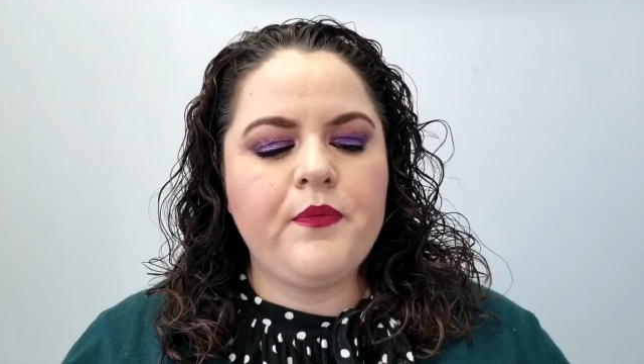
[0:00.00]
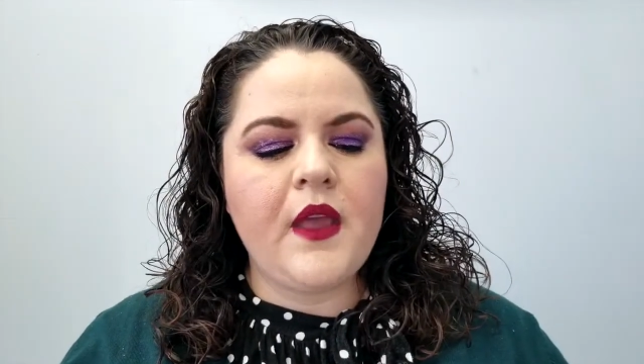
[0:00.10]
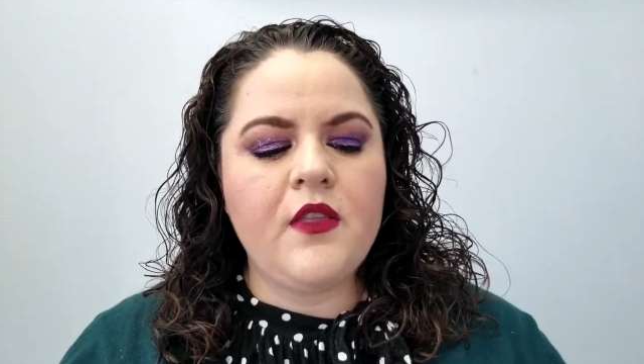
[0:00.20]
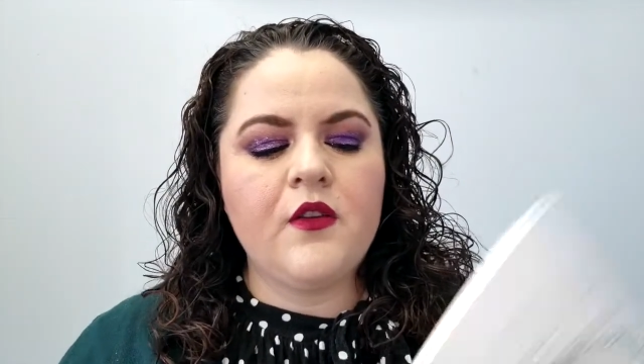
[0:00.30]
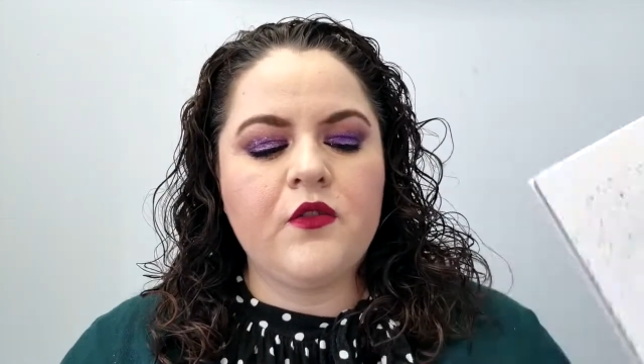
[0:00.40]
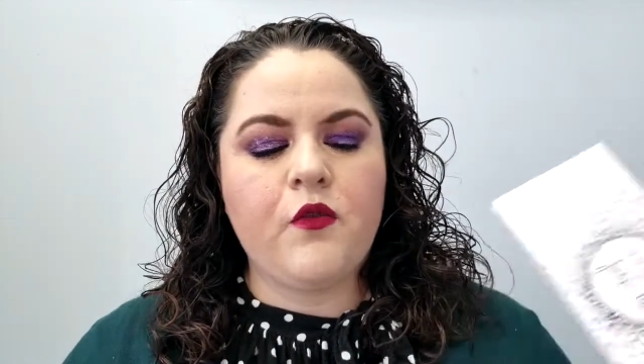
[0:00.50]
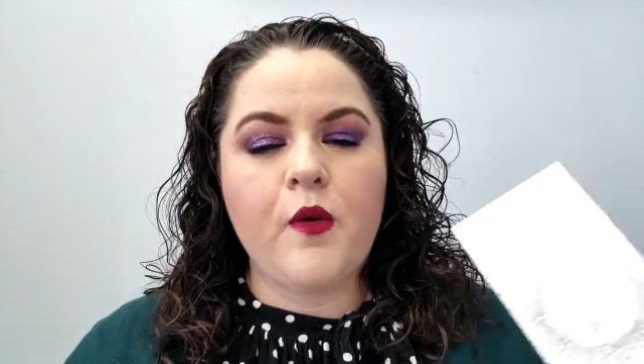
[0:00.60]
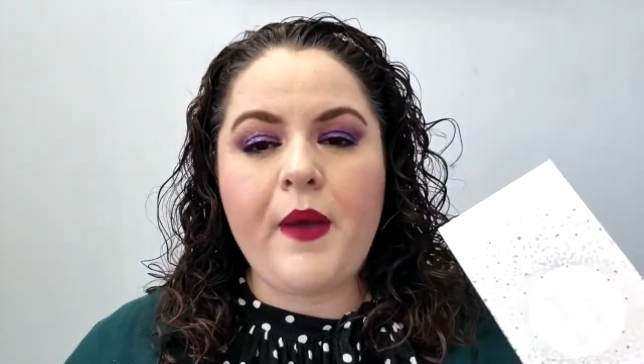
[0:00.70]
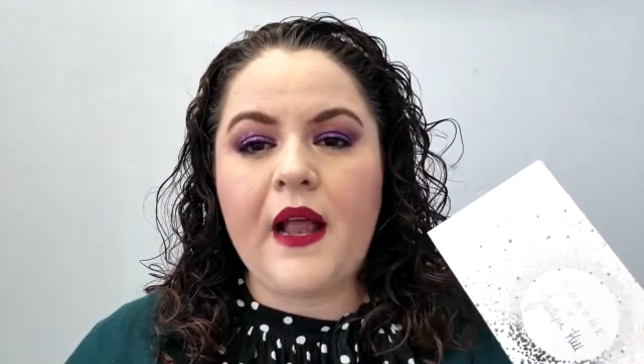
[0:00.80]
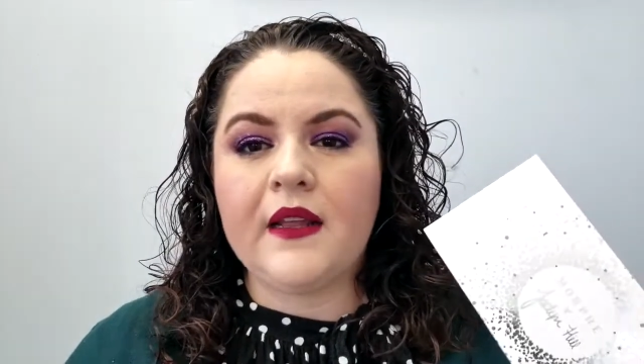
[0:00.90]
And there's 4
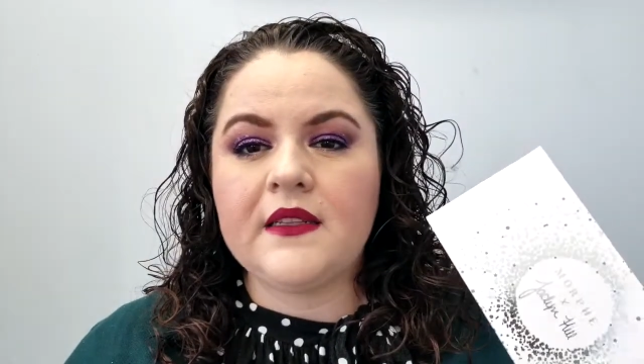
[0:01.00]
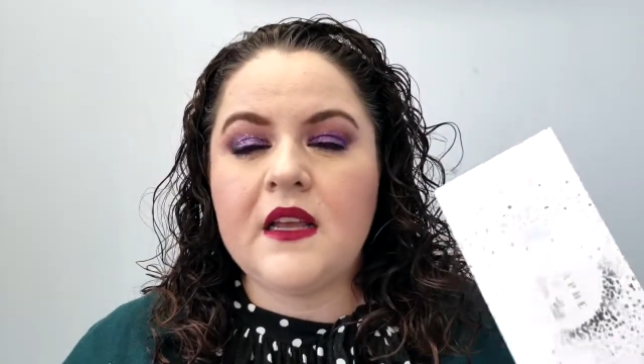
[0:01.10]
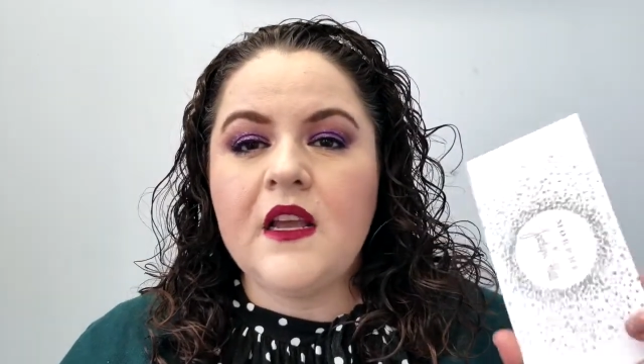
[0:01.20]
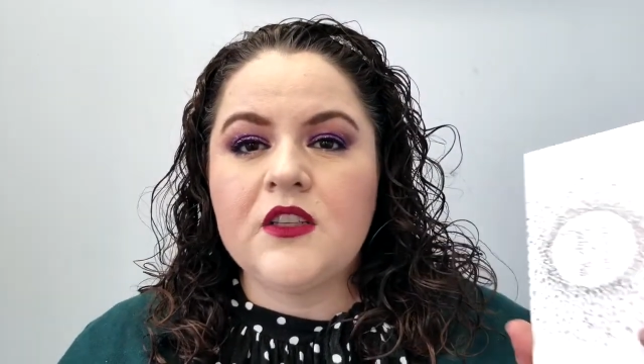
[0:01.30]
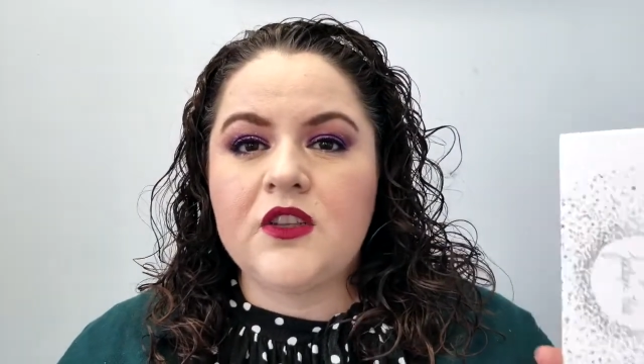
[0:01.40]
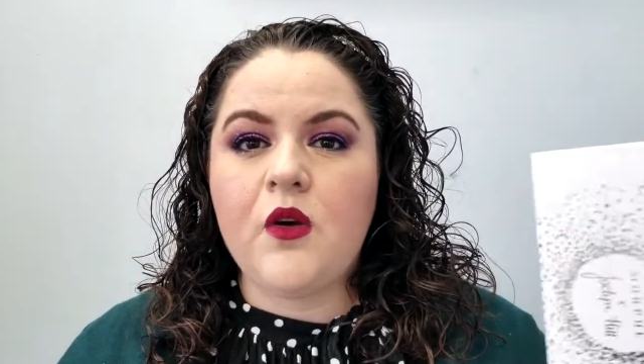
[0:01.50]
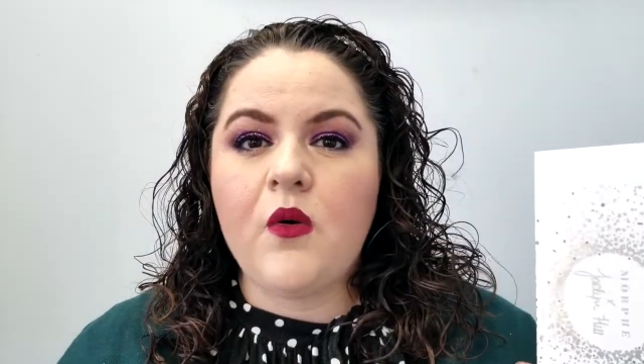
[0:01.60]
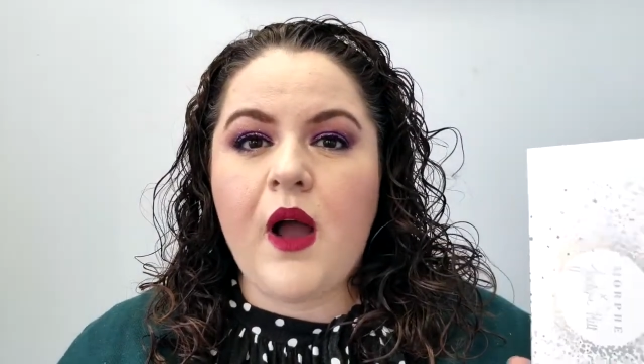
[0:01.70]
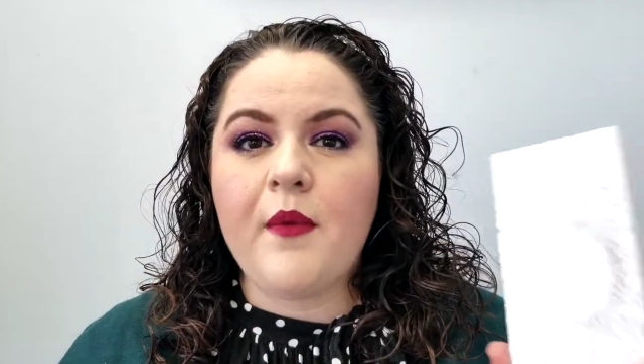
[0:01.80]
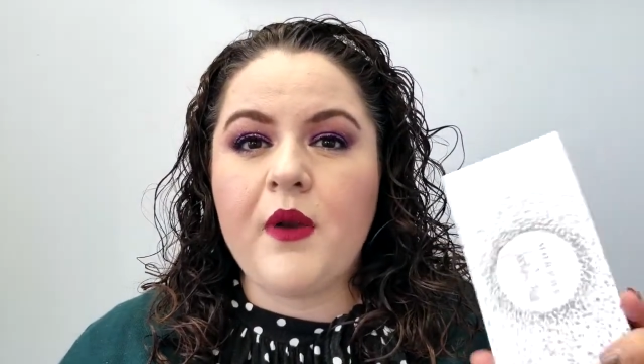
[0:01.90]
palettes.
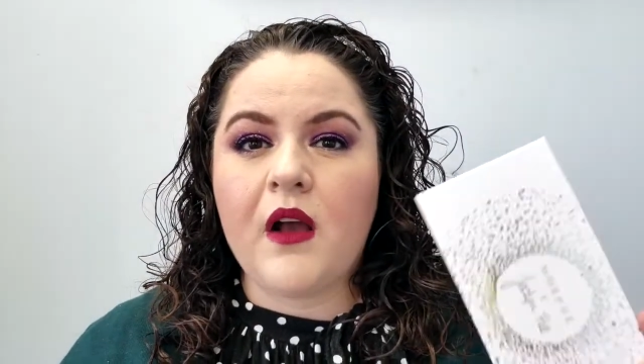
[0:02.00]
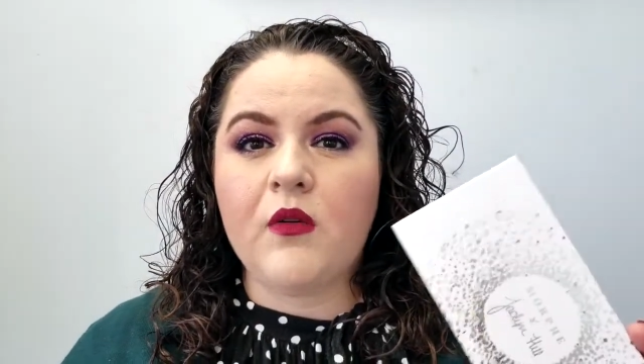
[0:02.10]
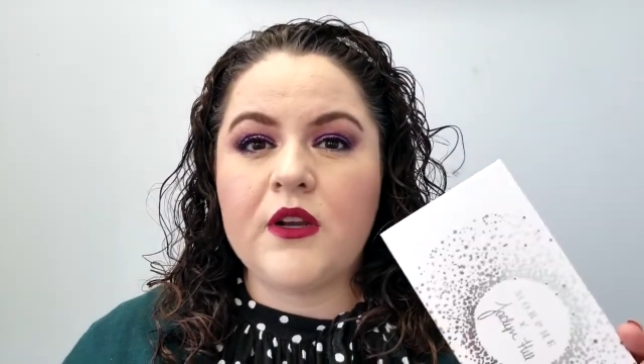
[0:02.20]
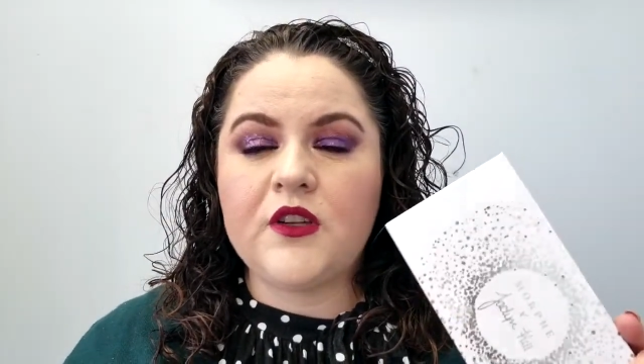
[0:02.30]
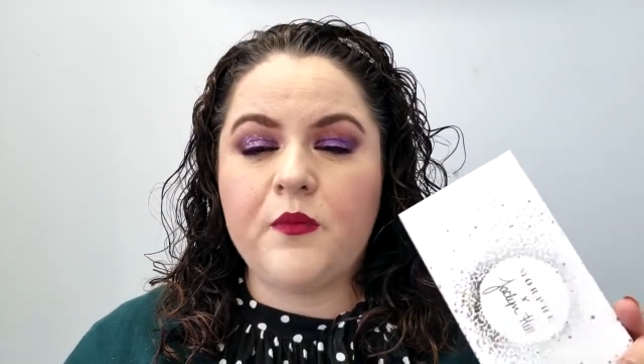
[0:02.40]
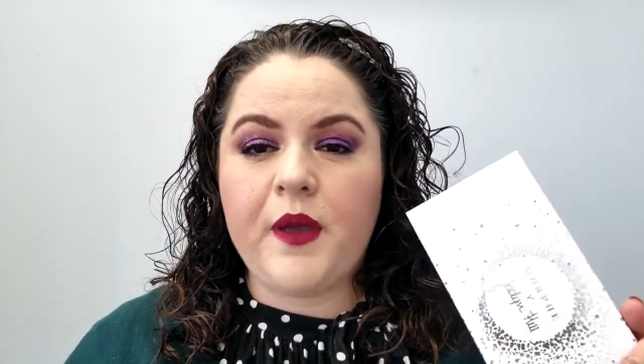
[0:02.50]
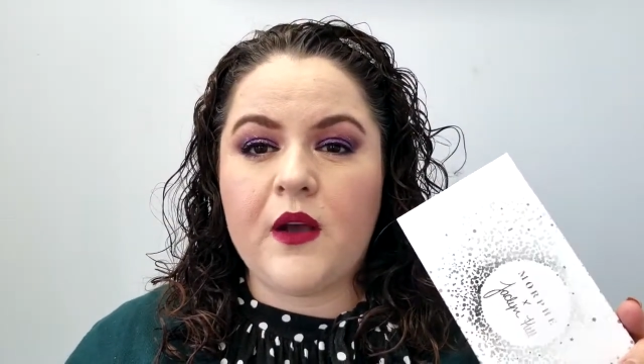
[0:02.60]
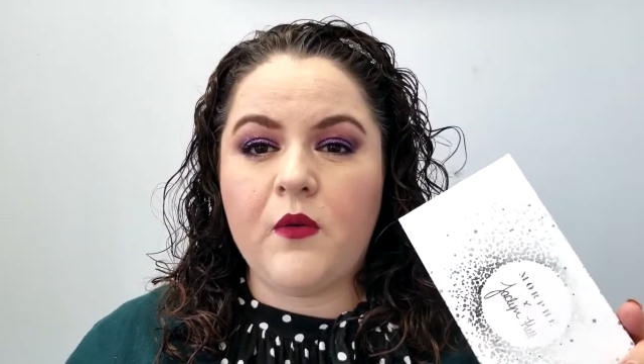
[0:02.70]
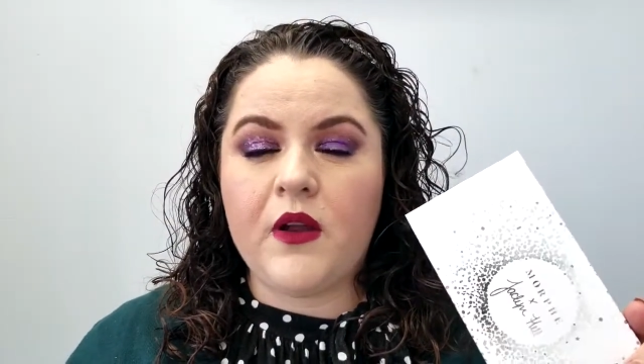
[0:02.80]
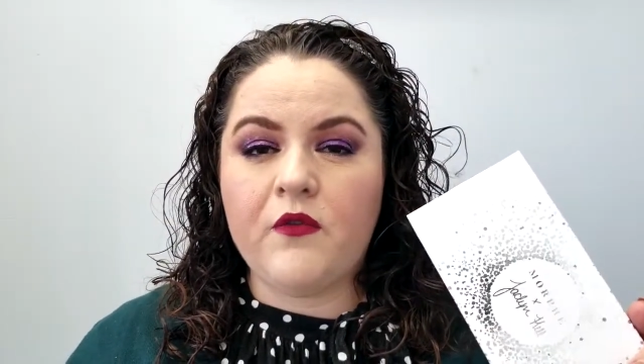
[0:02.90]
So I'm not going to
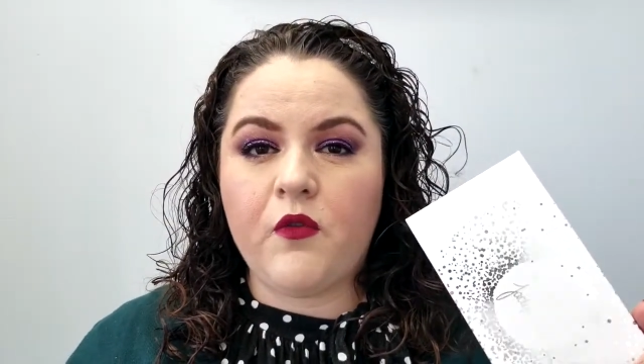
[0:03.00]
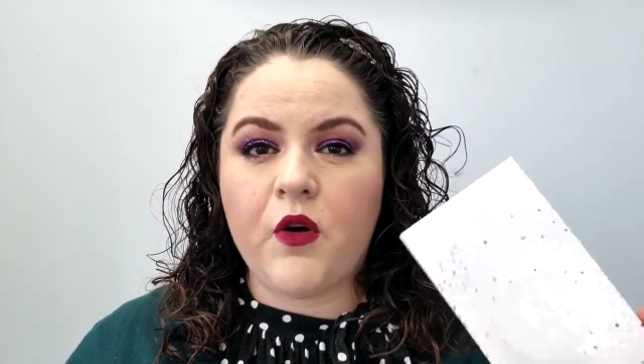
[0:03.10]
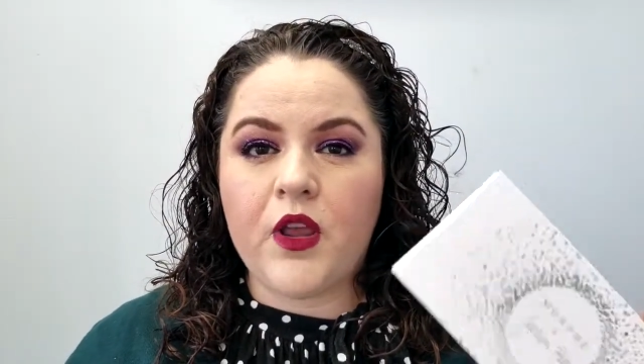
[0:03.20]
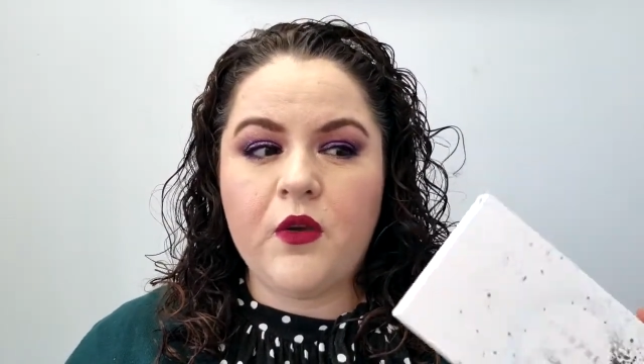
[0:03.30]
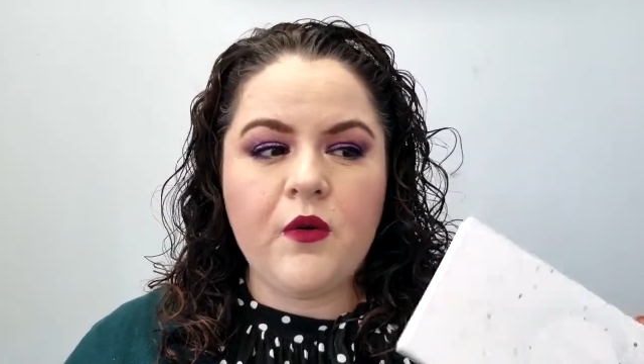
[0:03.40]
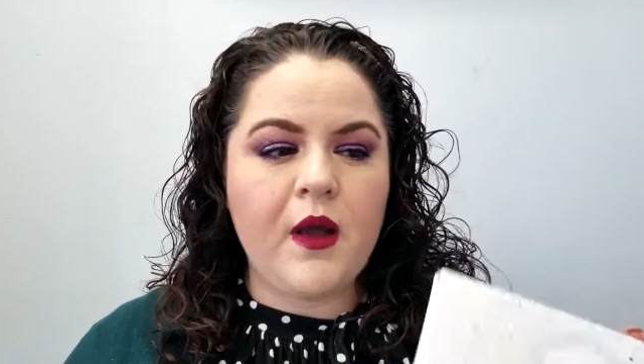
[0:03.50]
pick one for you.